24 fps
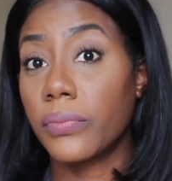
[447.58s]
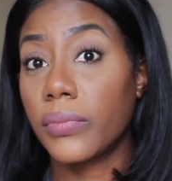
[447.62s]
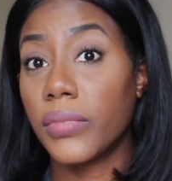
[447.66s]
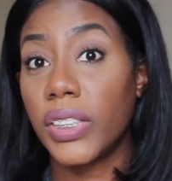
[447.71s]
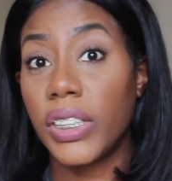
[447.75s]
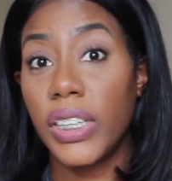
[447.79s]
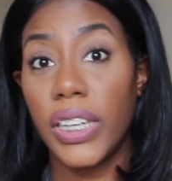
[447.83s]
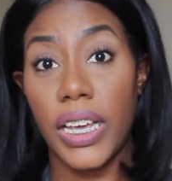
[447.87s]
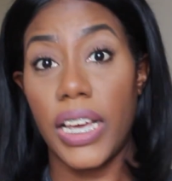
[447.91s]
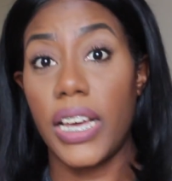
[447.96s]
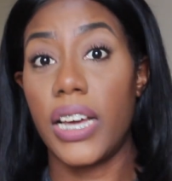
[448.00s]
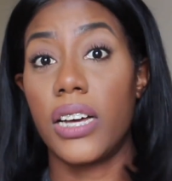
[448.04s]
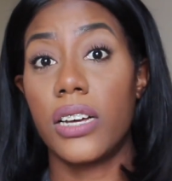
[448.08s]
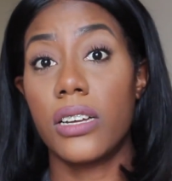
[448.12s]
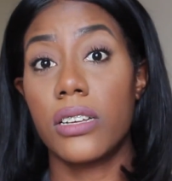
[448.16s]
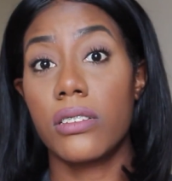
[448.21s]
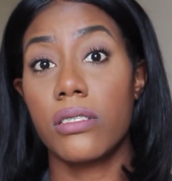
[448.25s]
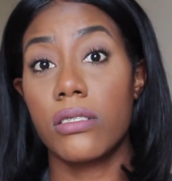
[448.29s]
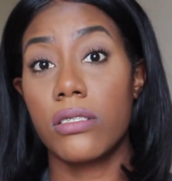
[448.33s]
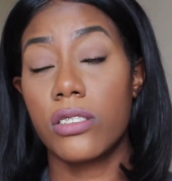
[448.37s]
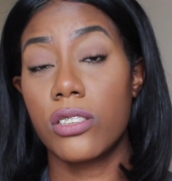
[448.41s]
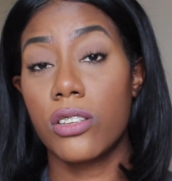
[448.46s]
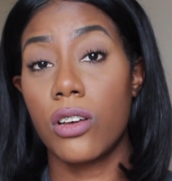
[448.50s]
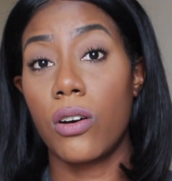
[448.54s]
Yeah,
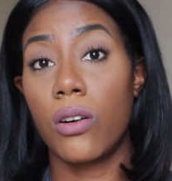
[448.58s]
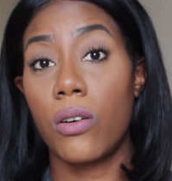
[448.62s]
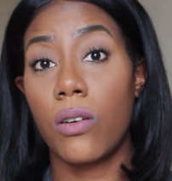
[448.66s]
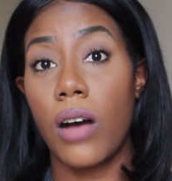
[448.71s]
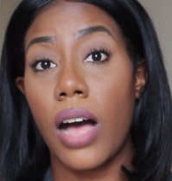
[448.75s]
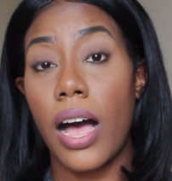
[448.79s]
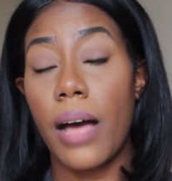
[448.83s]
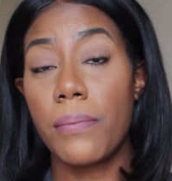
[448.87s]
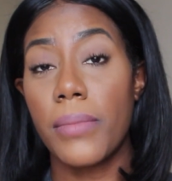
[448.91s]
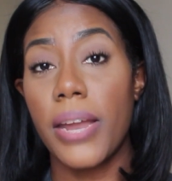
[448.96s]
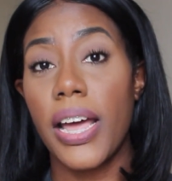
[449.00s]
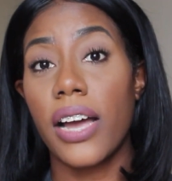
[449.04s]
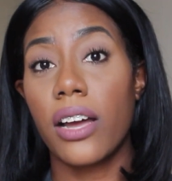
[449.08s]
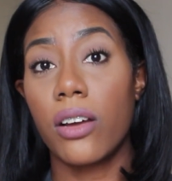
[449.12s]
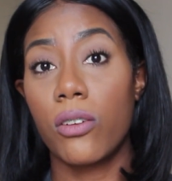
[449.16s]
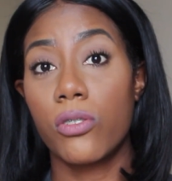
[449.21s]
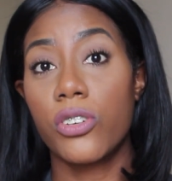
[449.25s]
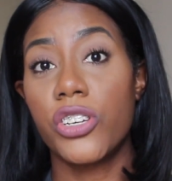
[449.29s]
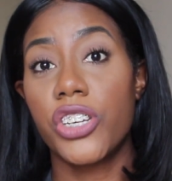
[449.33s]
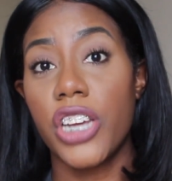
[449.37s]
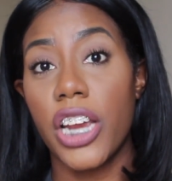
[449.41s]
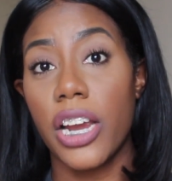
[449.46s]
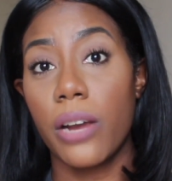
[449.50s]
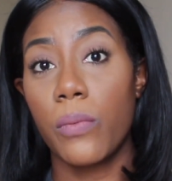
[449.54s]
so I'm not
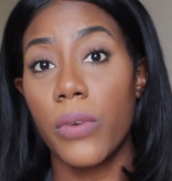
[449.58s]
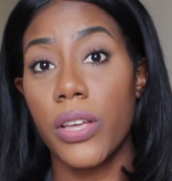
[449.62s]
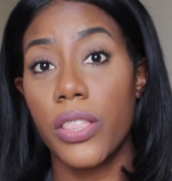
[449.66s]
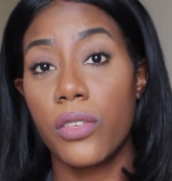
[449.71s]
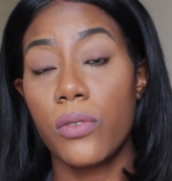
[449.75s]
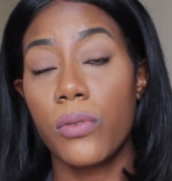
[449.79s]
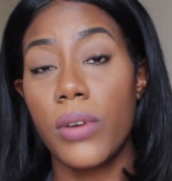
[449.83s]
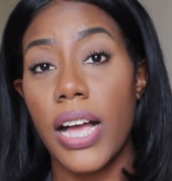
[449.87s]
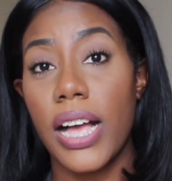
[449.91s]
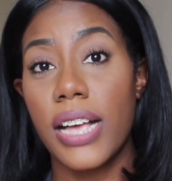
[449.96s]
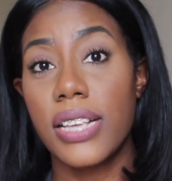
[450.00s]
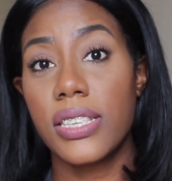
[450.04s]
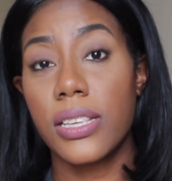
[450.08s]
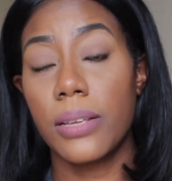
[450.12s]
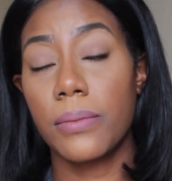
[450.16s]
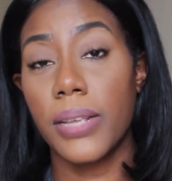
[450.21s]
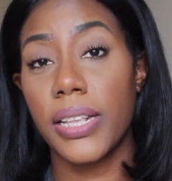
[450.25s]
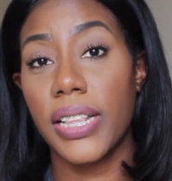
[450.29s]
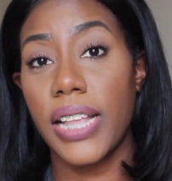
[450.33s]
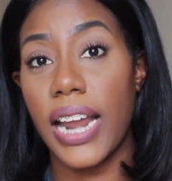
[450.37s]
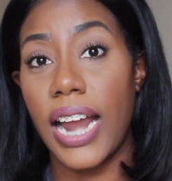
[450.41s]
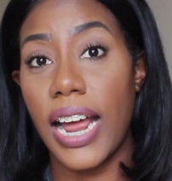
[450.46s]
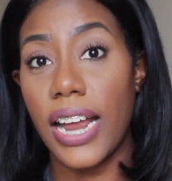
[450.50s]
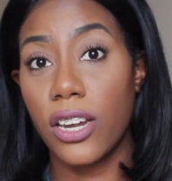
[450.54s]
going to share with you guys
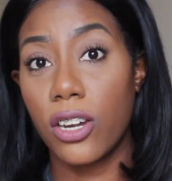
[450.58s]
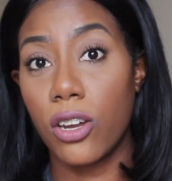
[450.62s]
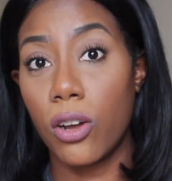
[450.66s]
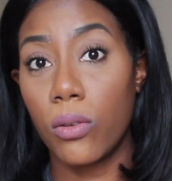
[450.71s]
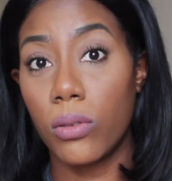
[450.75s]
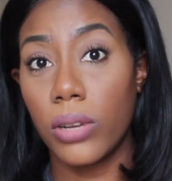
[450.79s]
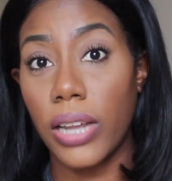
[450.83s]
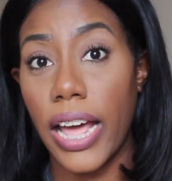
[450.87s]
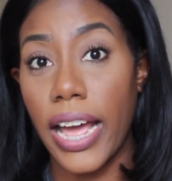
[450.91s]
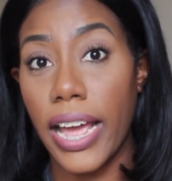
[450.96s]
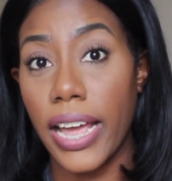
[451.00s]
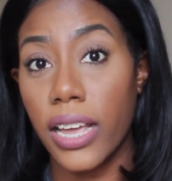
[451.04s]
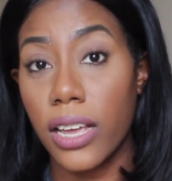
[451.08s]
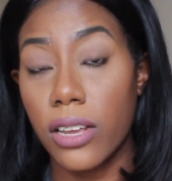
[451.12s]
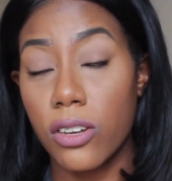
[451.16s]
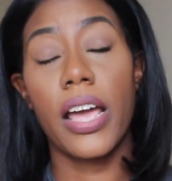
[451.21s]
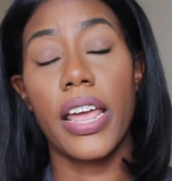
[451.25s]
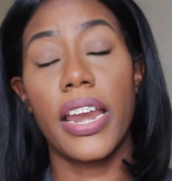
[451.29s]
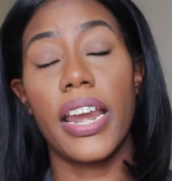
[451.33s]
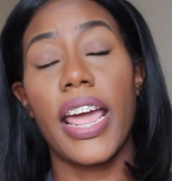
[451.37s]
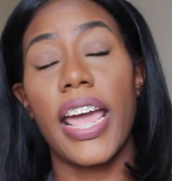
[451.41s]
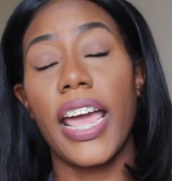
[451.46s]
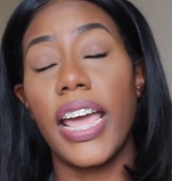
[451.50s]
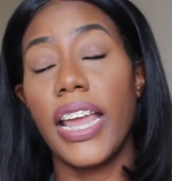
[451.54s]
something that I don't like.
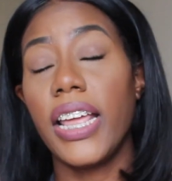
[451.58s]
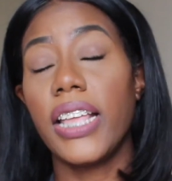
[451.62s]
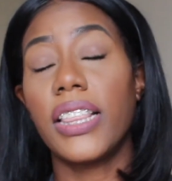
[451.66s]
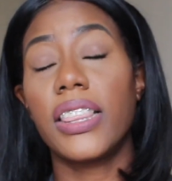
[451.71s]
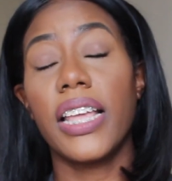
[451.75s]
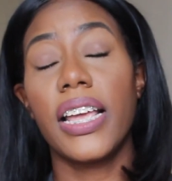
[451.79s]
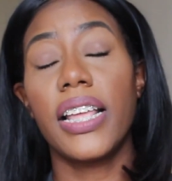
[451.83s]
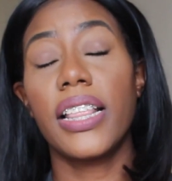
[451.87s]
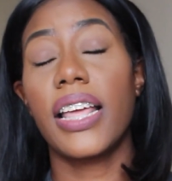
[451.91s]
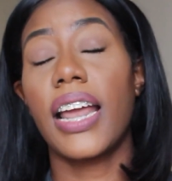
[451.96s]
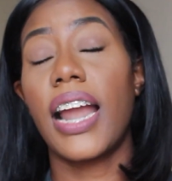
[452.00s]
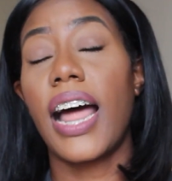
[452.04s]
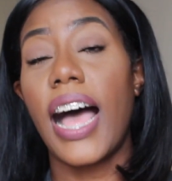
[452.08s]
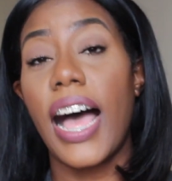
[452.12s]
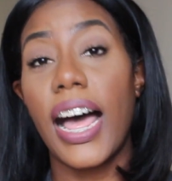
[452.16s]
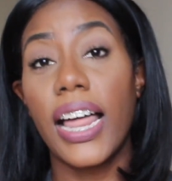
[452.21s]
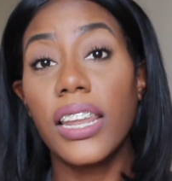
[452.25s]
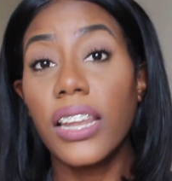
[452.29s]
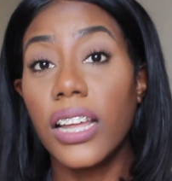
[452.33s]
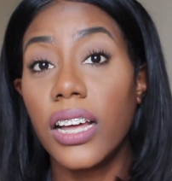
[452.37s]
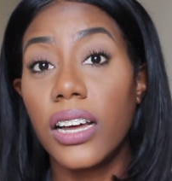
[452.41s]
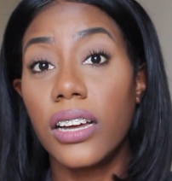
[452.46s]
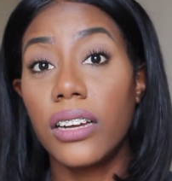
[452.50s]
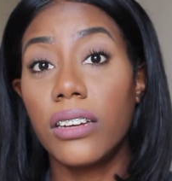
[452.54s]
And anything that I
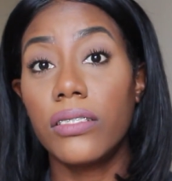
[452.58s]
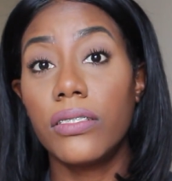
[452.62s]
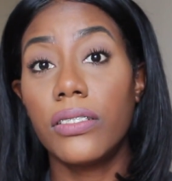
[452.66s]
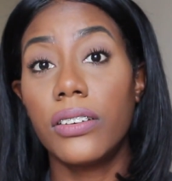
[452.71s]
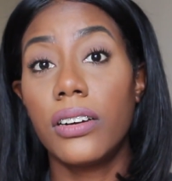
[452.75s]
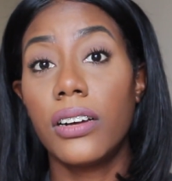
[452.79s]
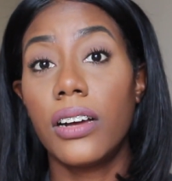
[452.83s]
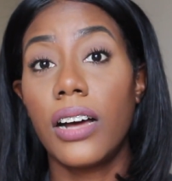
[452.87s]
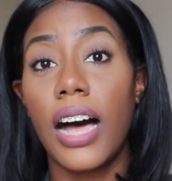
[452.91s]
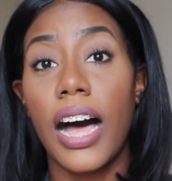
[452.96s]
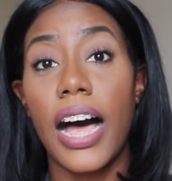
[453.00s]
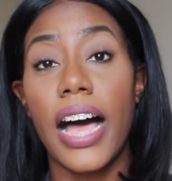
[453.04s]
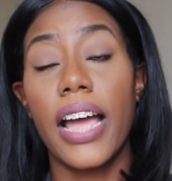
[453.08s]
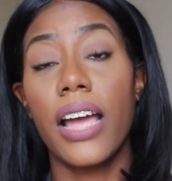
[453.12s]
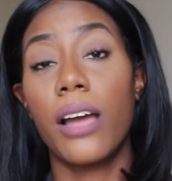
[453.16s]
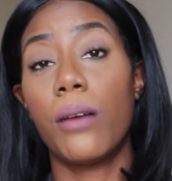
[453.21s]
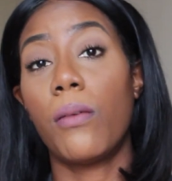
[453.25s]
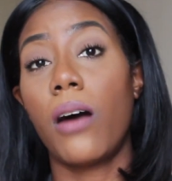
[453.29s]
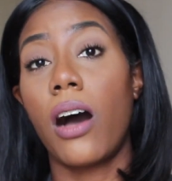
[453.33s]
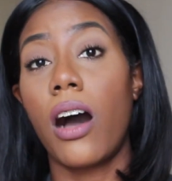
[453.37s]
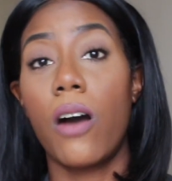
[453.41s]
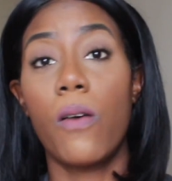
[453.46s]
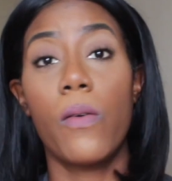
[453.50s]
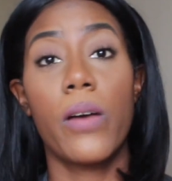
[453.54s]
love, I
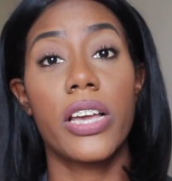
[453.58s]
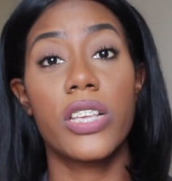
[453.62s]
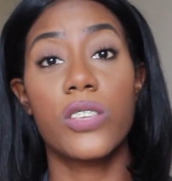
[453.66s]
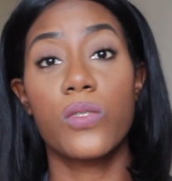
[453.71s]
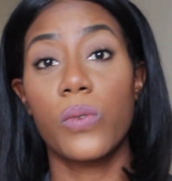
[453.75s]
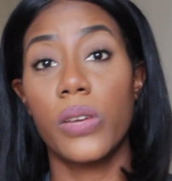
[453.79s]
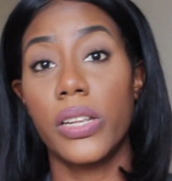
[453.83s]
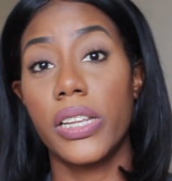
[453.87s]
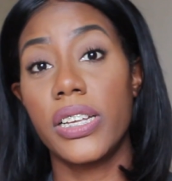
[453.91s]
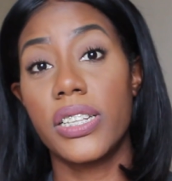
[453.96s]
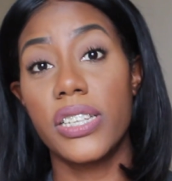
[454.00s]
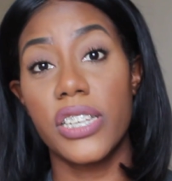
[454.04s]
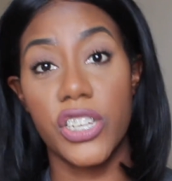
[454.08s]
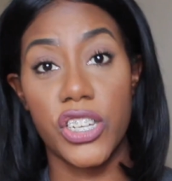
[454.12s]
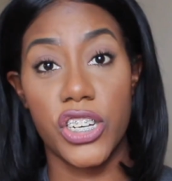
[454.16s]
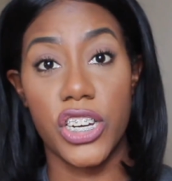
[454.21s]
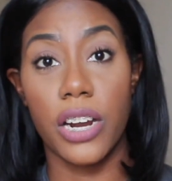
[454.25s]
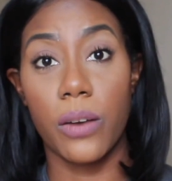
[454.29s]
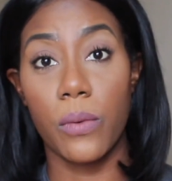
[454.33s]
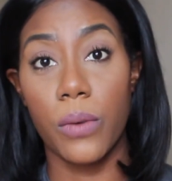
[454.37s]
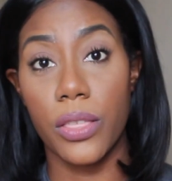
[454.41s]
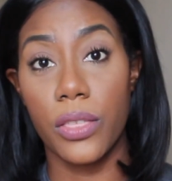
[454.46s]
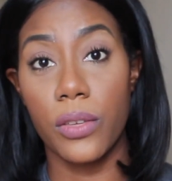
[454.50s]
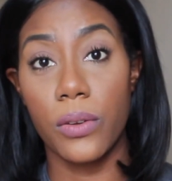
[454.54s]
am always willing to
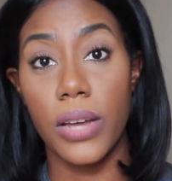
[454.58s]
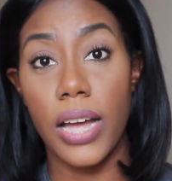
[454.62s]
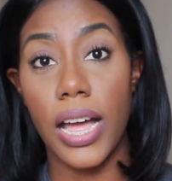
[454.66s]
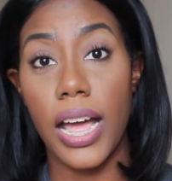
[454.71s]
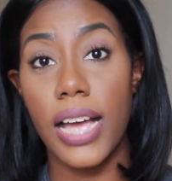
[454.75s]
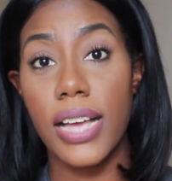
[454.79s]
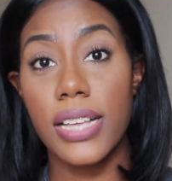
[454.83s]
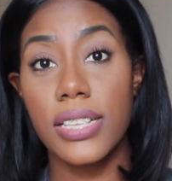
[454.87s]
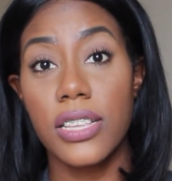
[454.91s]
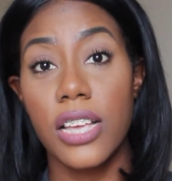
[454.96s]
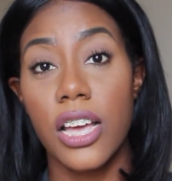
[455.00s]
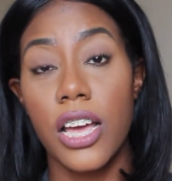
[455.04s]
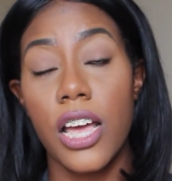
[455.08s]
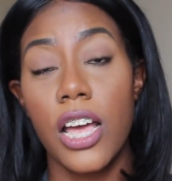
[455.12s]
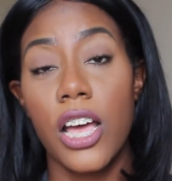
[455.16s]
share with you guys.